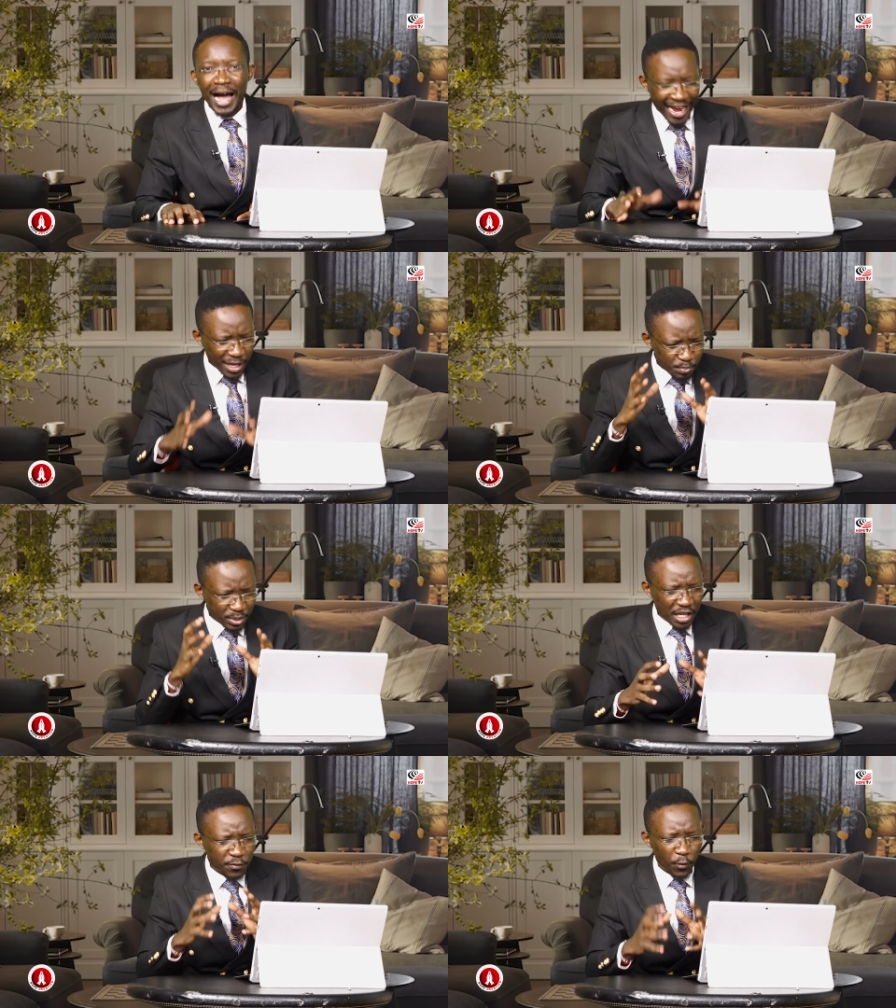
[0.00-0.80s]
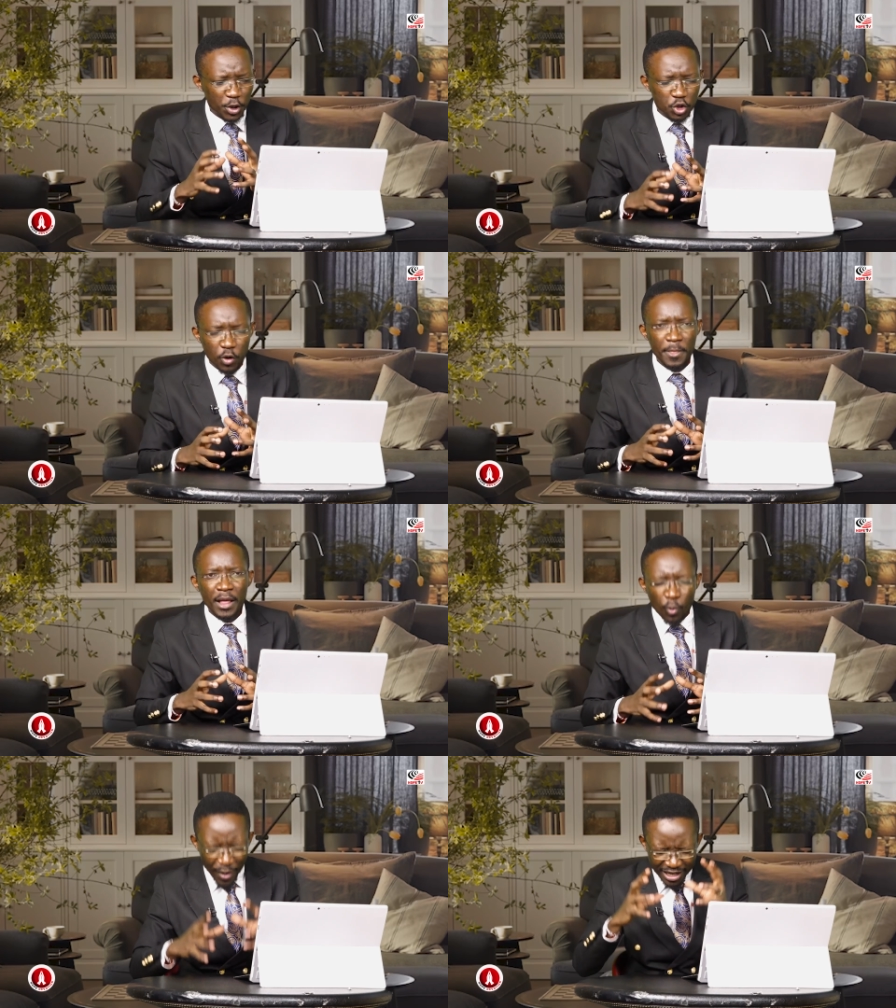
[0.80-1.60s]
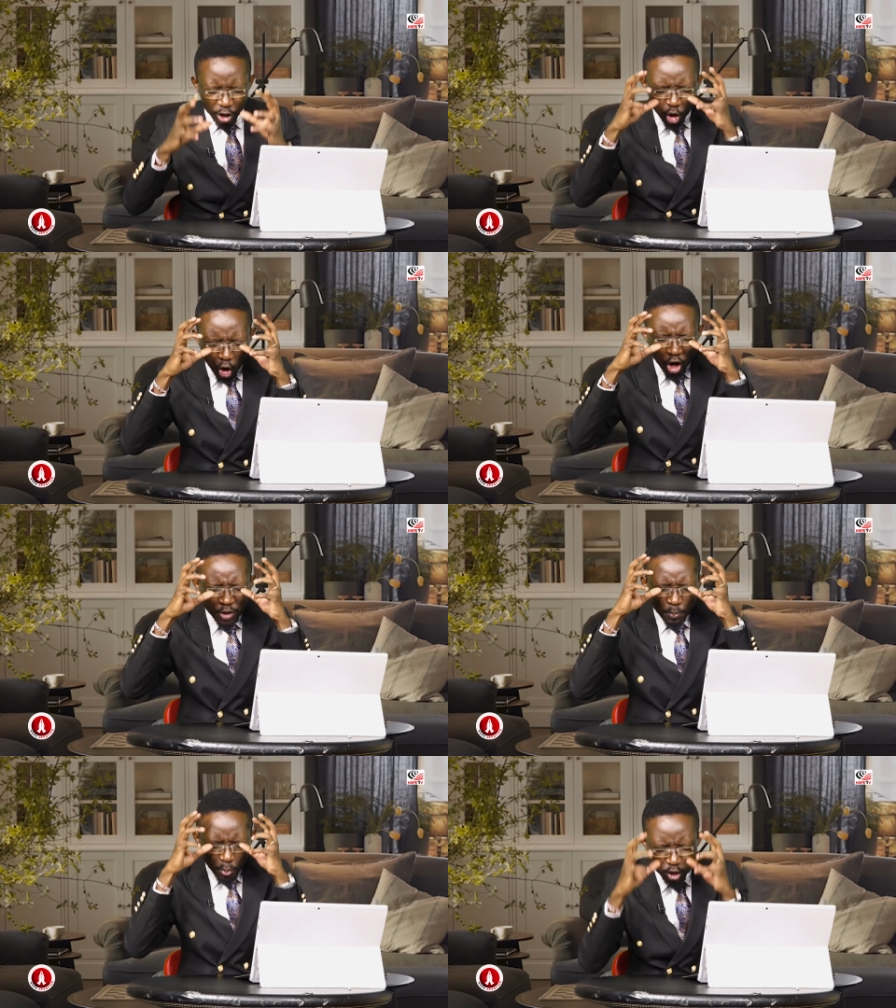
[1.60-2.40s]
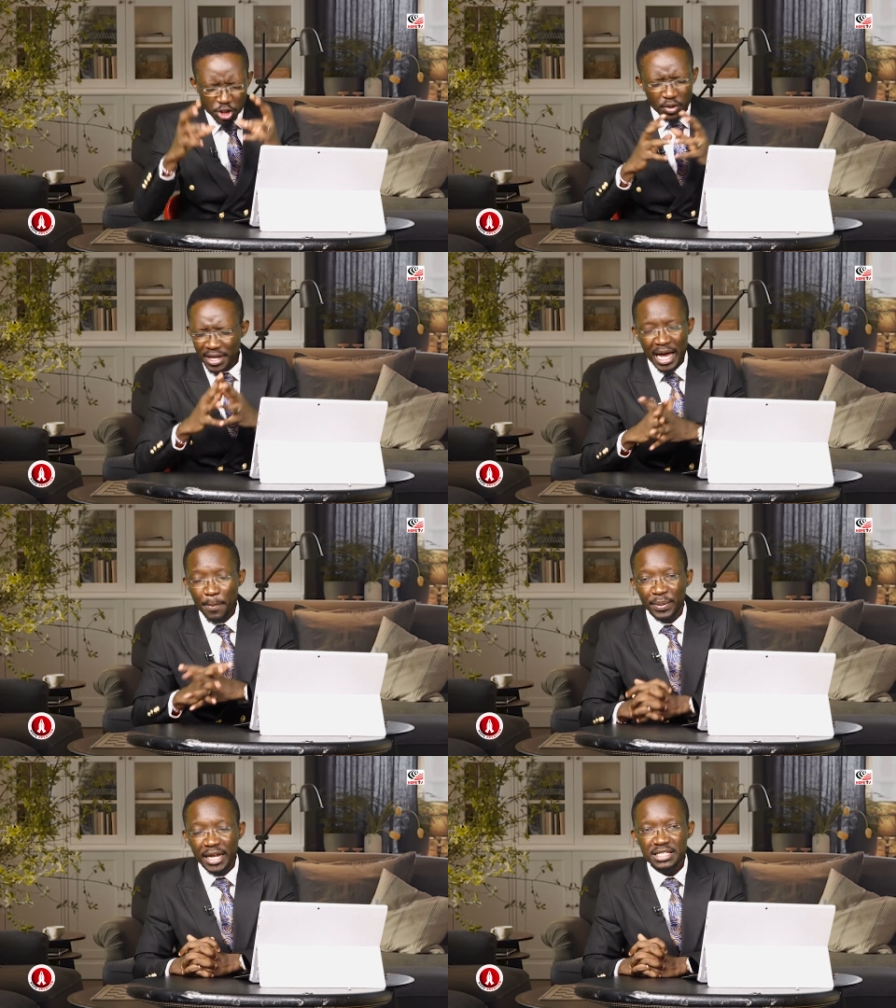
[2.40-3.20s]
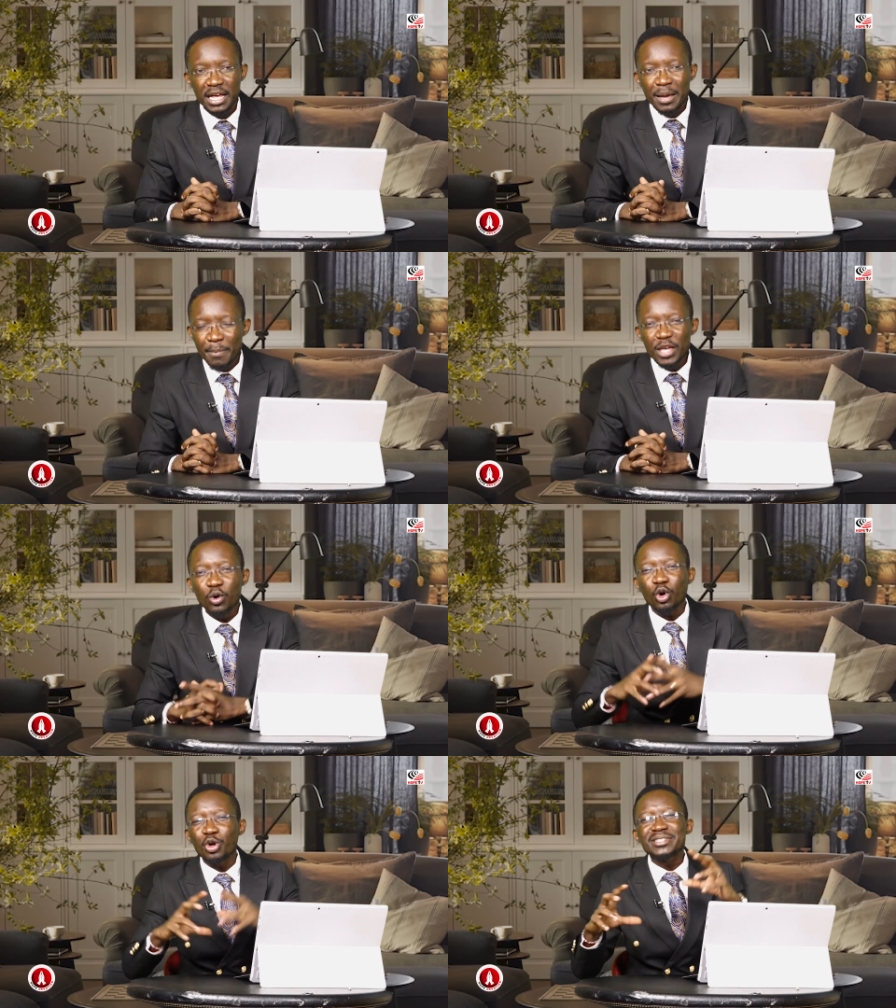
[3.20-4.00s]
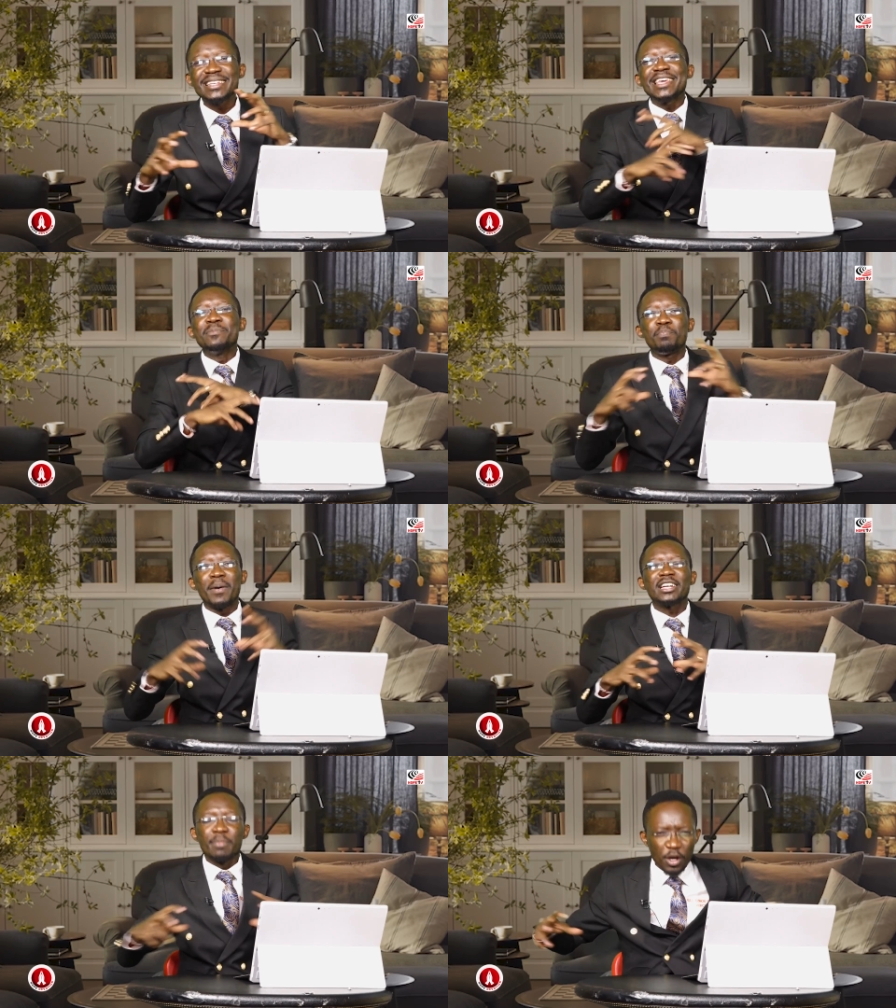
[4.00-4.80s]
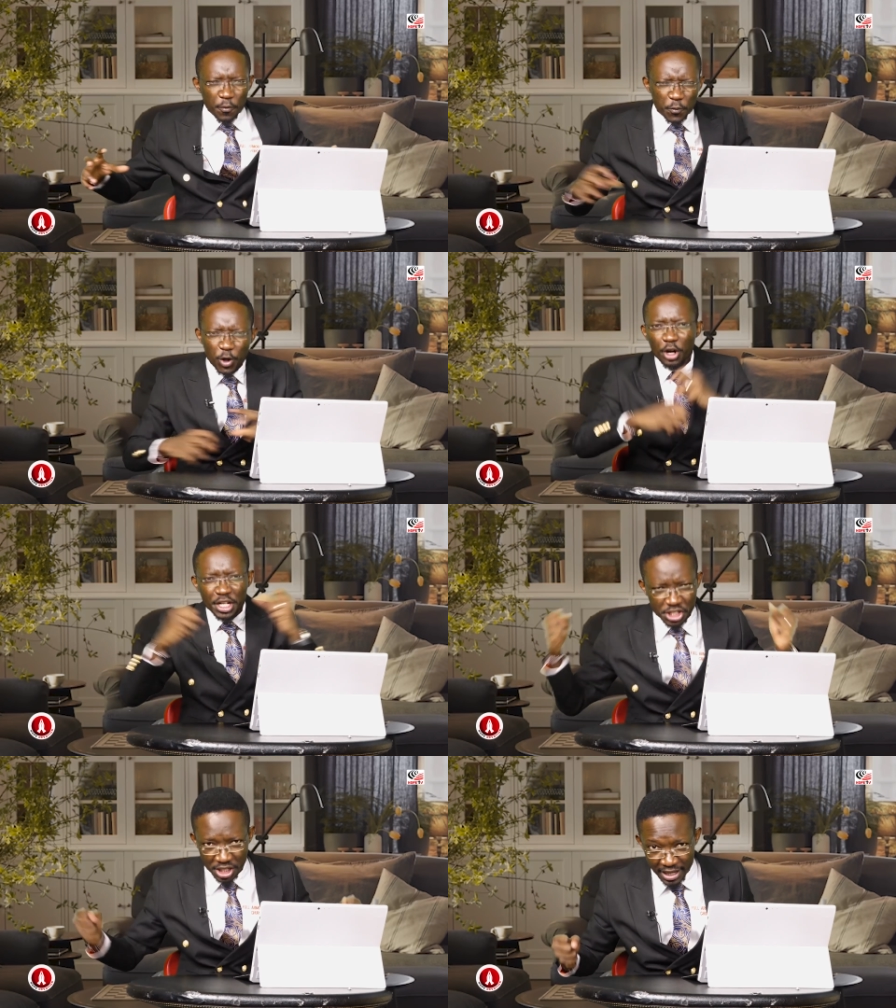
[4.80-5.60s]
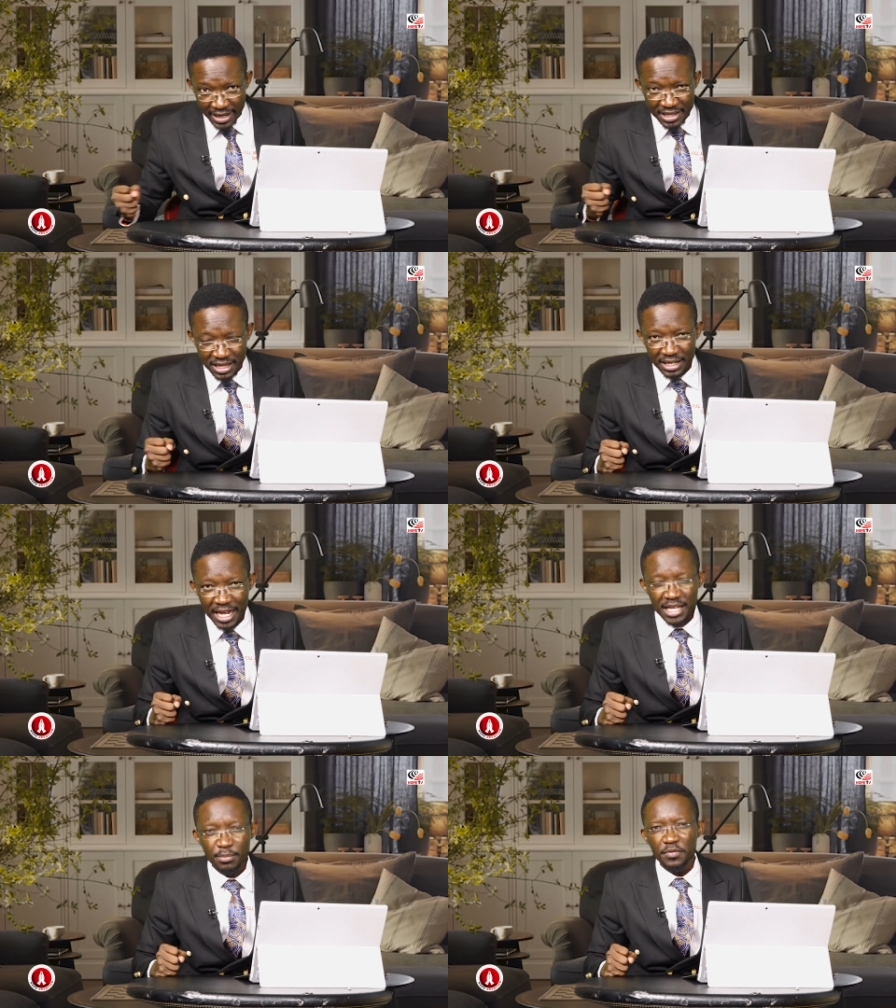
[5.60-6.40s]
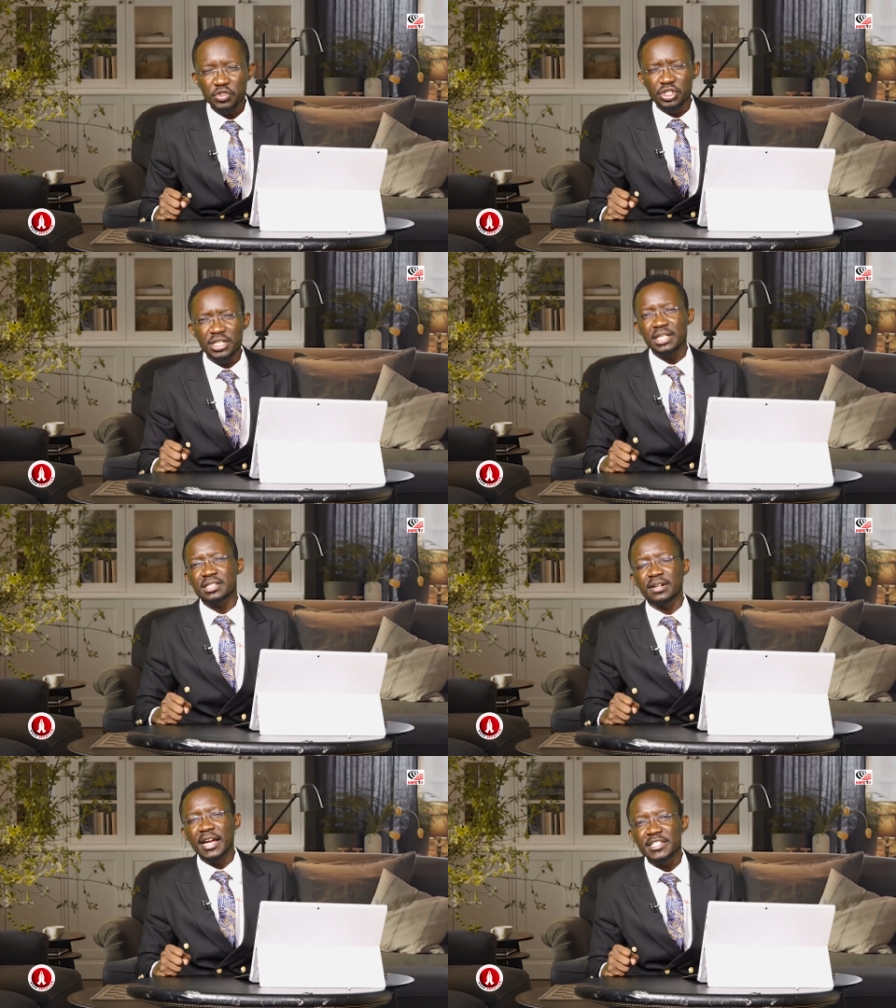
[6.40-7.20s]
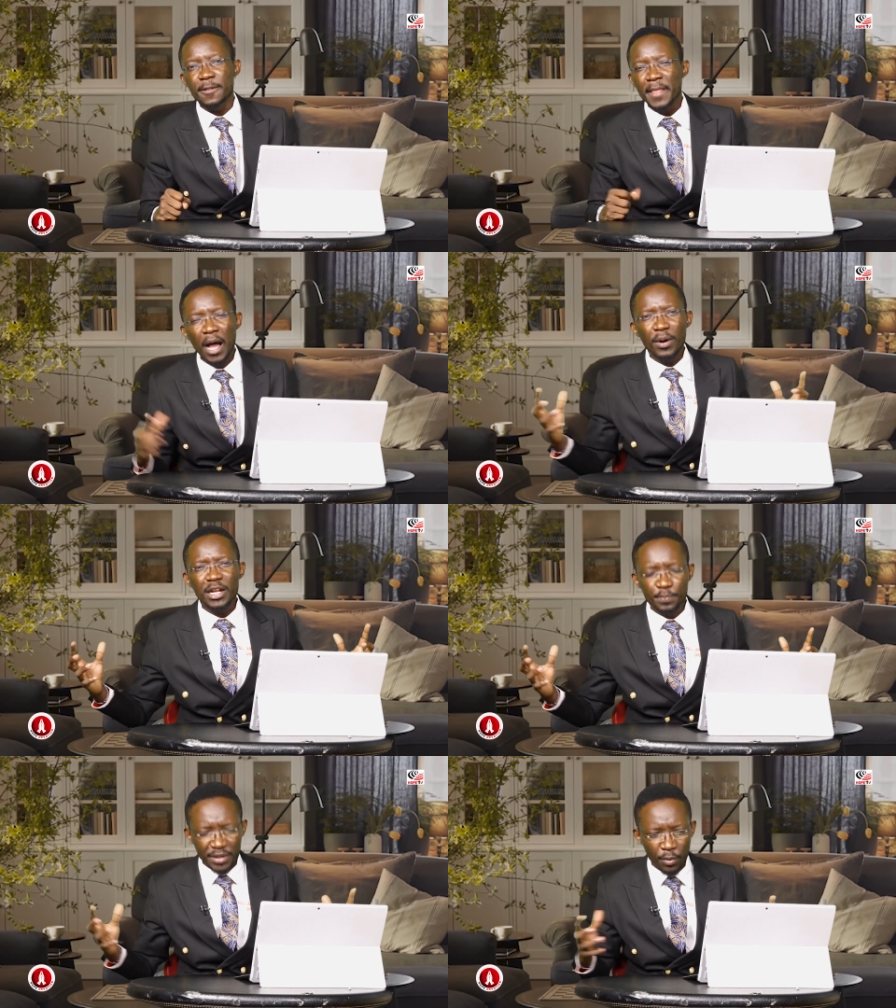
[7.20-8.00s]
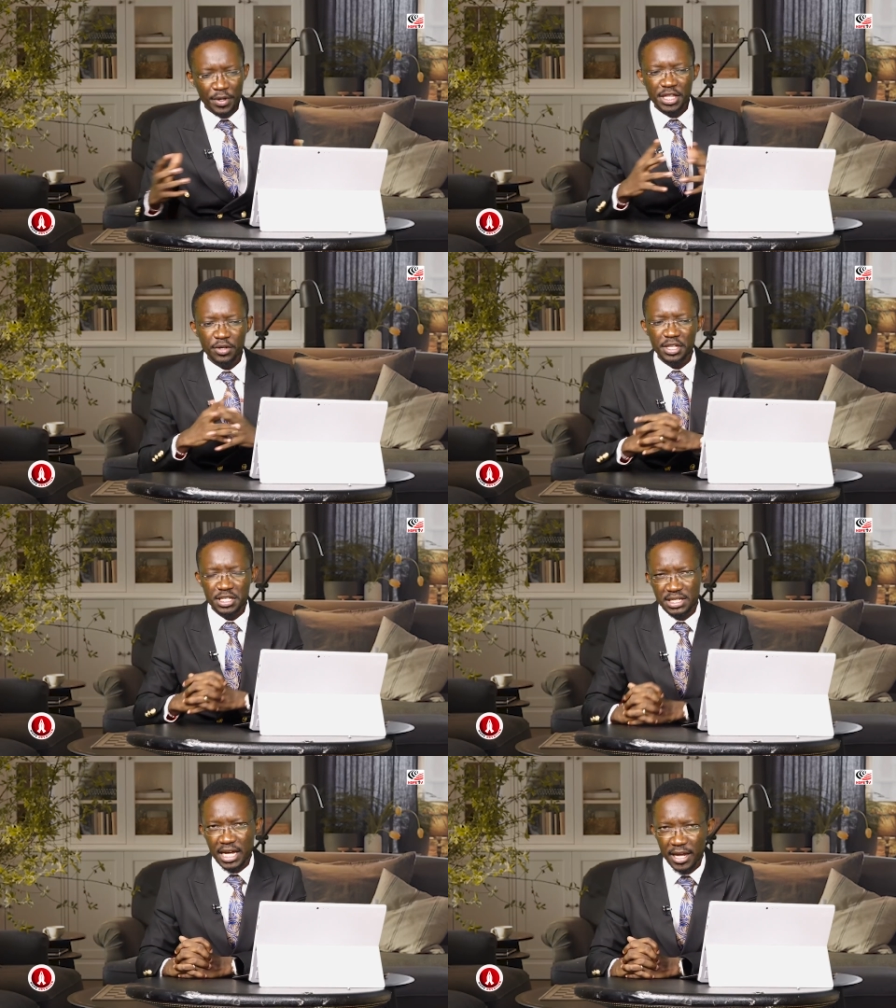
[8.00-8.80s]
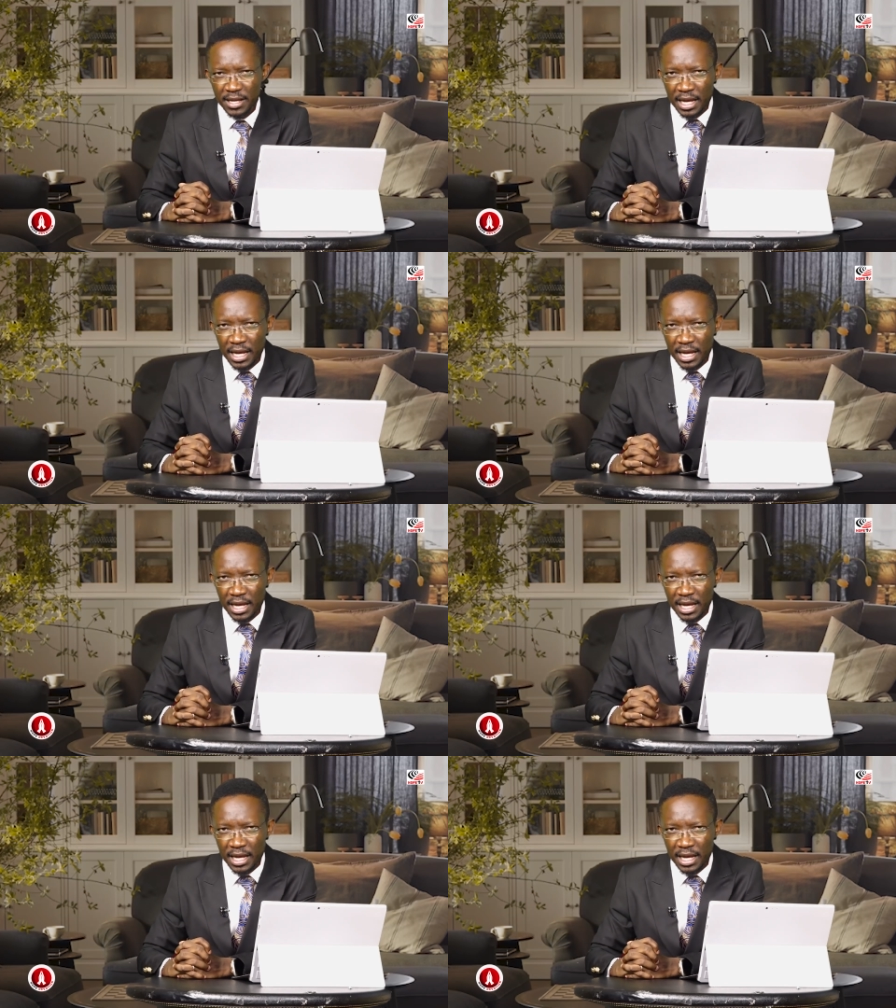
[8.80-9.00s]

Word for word: I pray for you. When God put you in that place, may you cause impact. May you flourish in the name of Jesus Christ. I want to pray with you this day,